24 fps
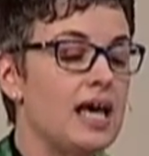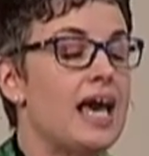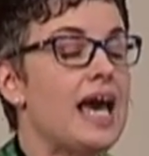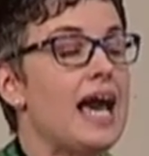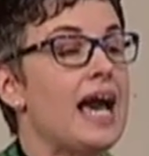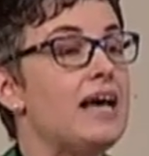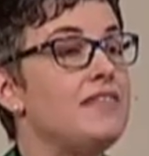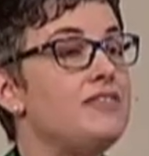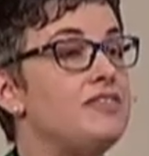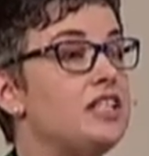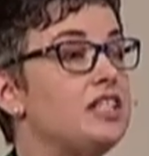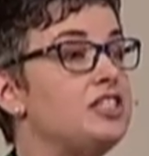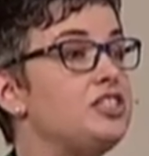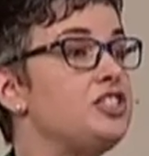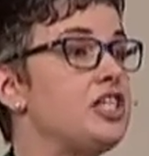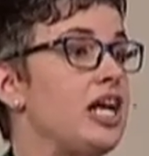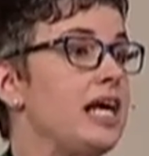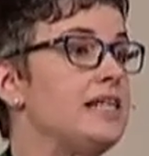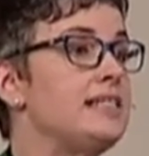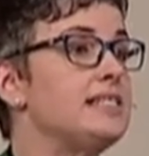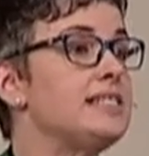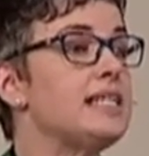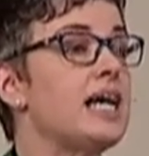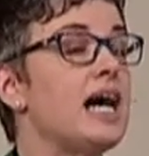and the
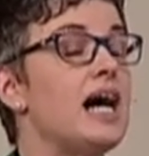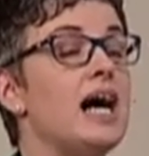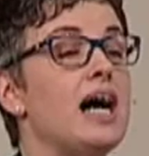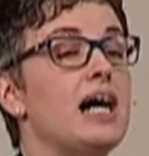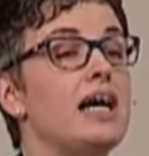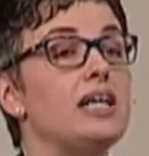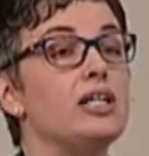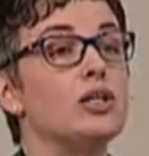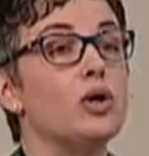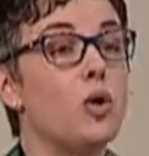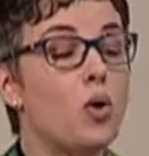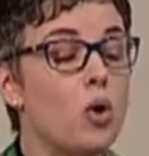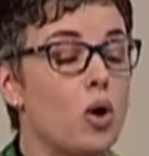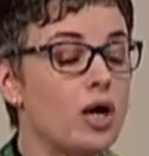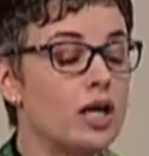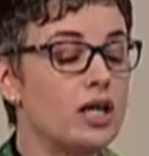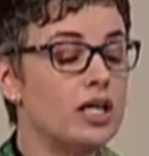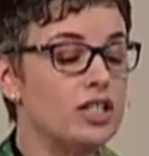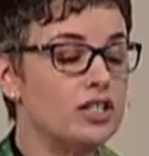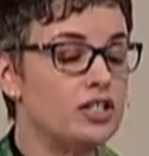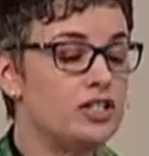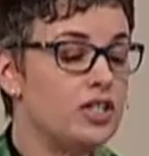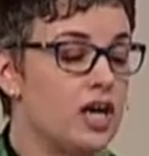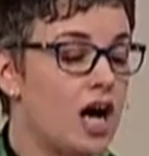Gentile
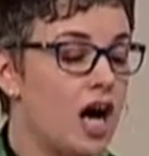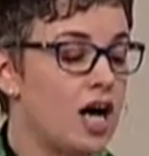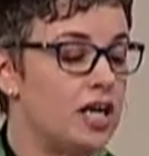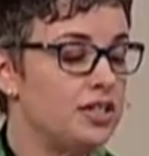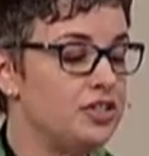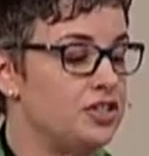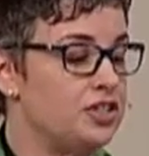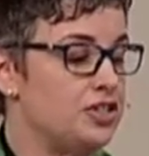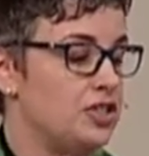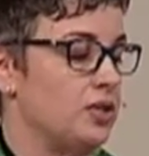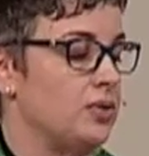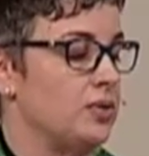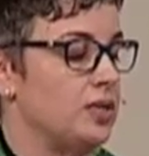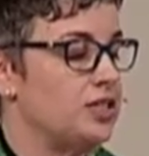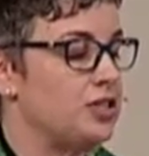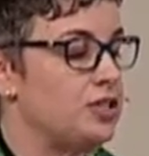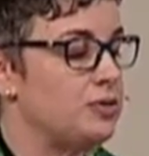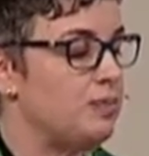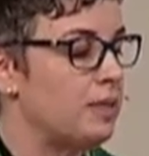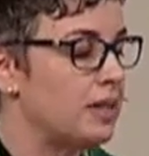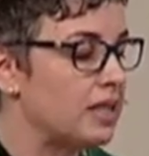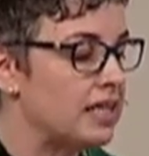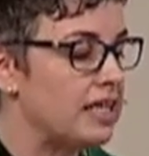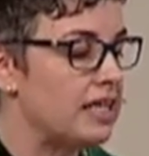or non-Jewish
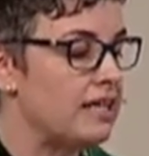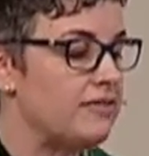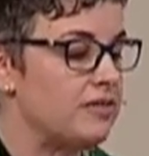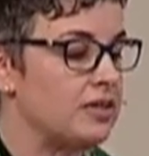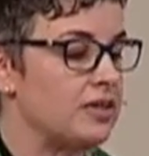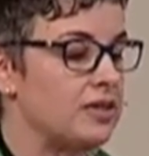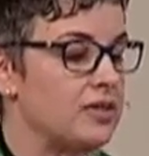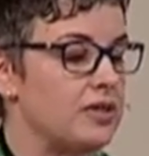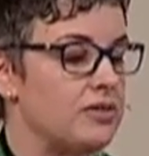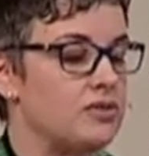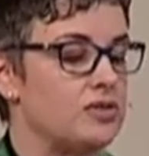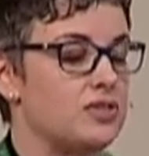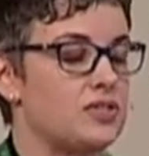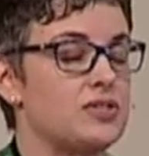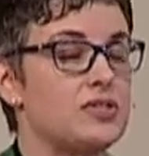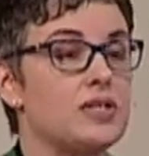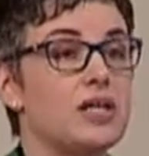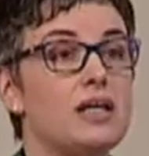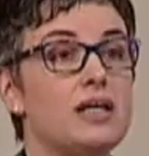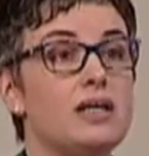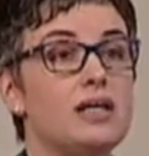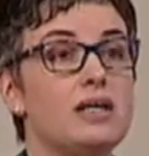believers.